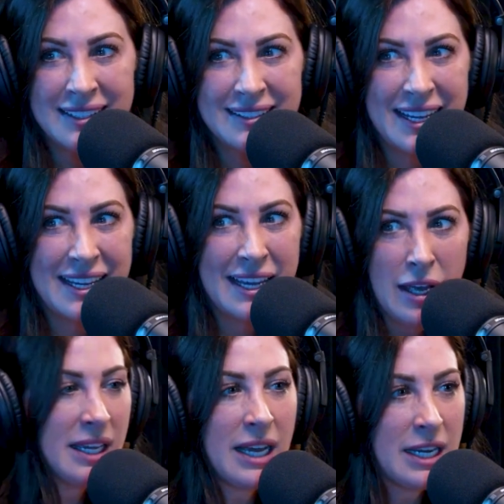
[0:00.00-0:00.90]
It's like, I
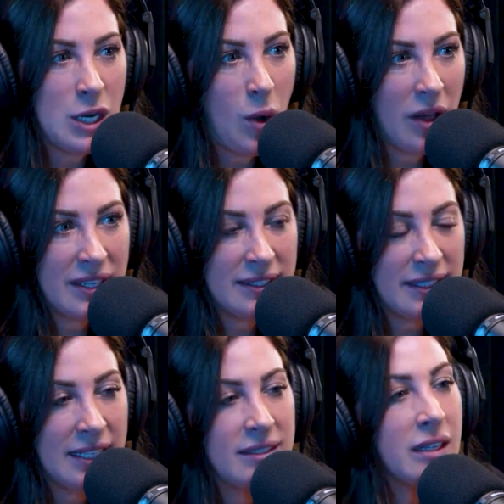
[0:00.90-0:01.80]
think I know all these
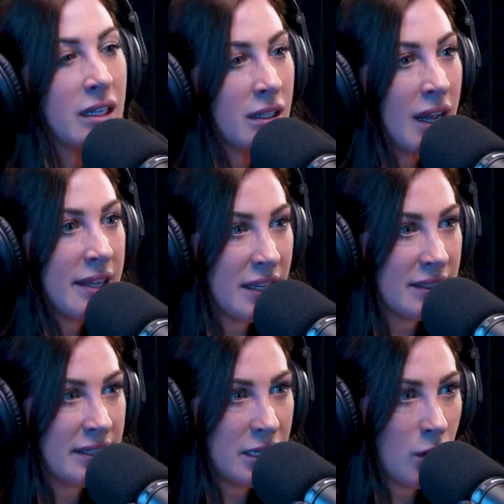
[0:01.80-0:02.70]
things and the client
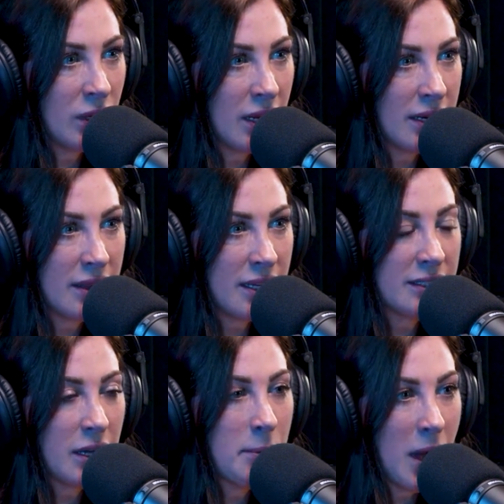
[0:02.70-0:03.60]
thinks they know a lot of
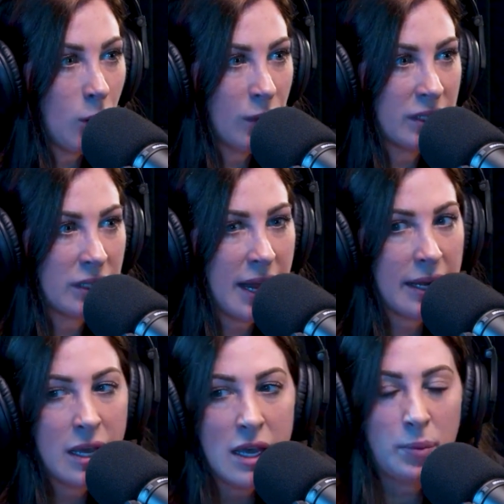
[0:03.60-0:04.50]
things about
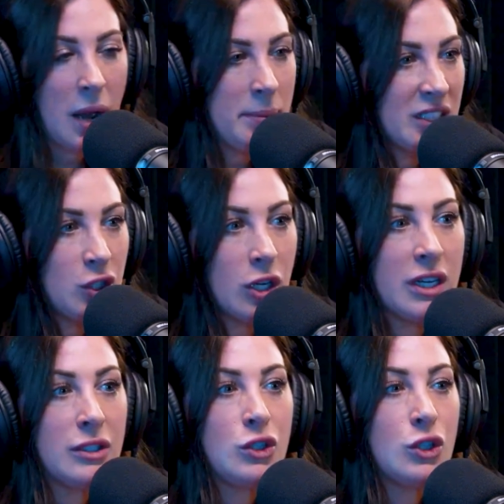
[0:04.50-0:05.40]
wood-clad. The problem is
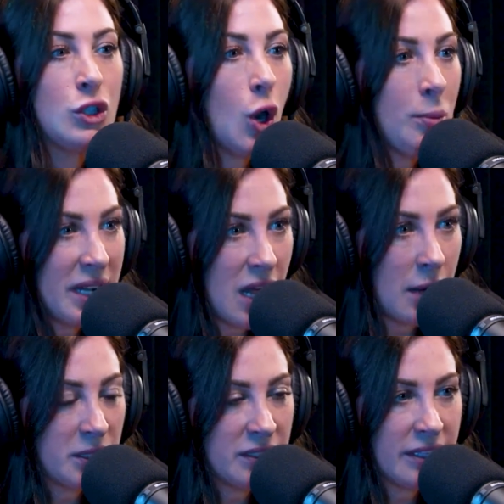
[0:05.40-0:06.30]
there is so many
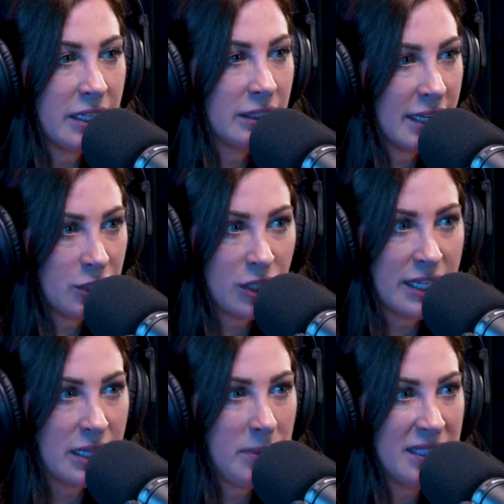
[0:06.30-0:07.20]
options that unless you're
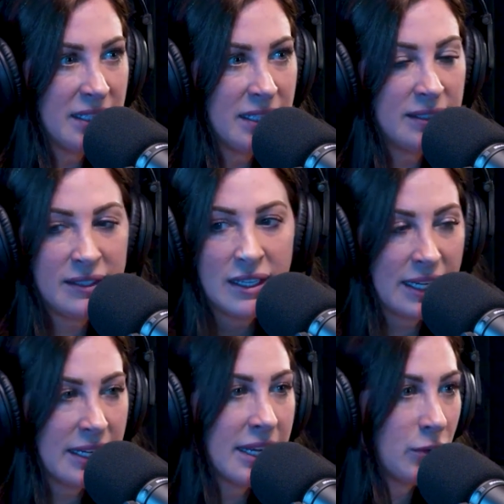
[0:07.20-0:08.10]
in the business,
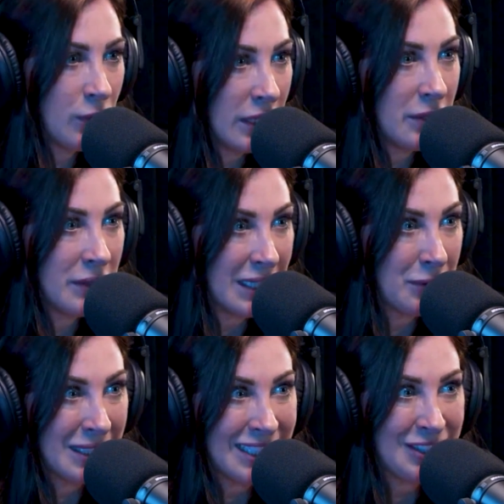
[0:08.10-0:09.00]
it can get really,
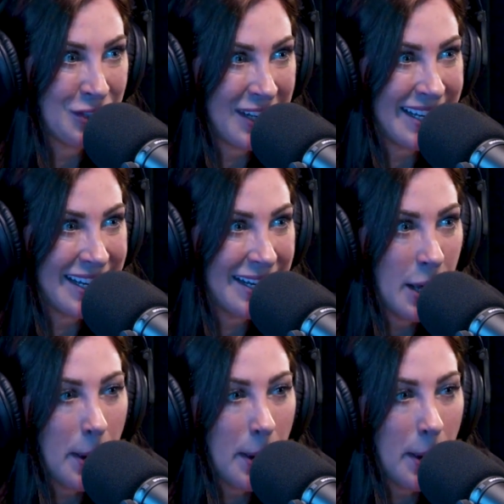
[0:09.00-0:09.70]
really, really tricky.